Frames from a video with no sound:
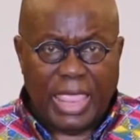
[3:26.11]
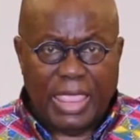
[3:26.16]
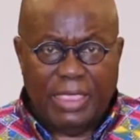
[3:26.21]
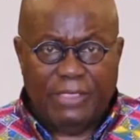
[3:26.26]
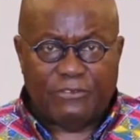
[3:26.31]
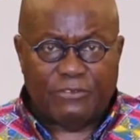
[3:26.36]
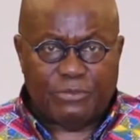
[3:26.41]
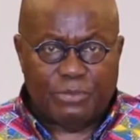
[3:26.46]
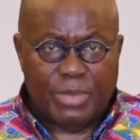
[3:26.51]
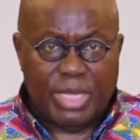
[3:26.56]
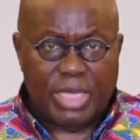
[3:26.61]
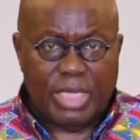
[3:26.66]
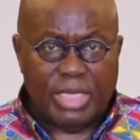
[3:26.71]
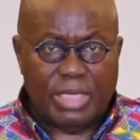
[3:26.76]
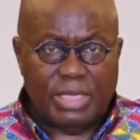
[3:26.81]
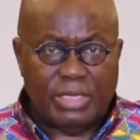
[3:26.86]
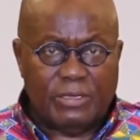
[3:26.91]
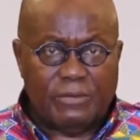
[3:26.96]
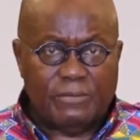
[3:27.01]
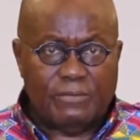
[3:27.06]
8th
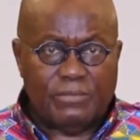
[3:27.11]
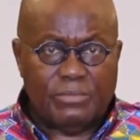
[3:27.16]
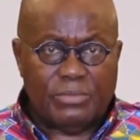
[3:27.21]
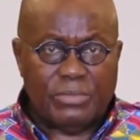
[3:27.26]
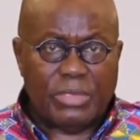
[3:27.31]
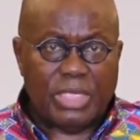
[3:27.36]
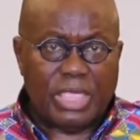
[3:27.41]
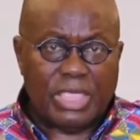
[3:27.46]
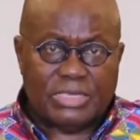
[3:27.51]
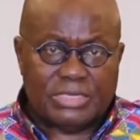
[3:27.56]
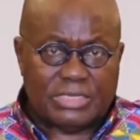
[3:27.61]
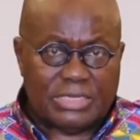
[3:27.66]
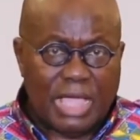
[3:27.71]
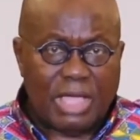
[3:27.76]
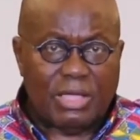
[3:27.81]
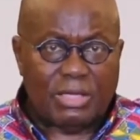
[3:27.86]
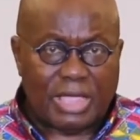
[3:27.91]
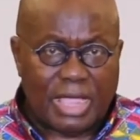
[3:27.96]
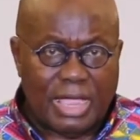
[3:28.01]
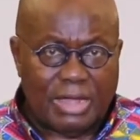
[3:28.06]
May, is
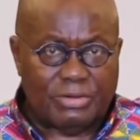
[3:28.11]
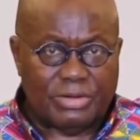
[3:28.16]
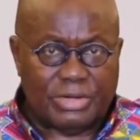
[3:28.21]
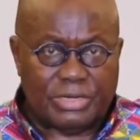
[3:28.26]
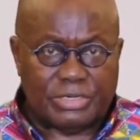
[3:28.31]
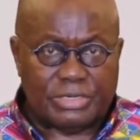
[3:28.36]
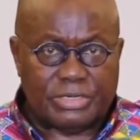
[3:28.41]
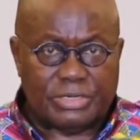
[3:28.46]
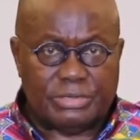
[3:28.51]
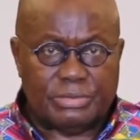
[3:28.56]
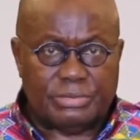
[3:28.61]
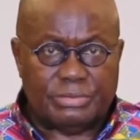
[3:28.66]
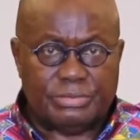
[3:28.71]
now current.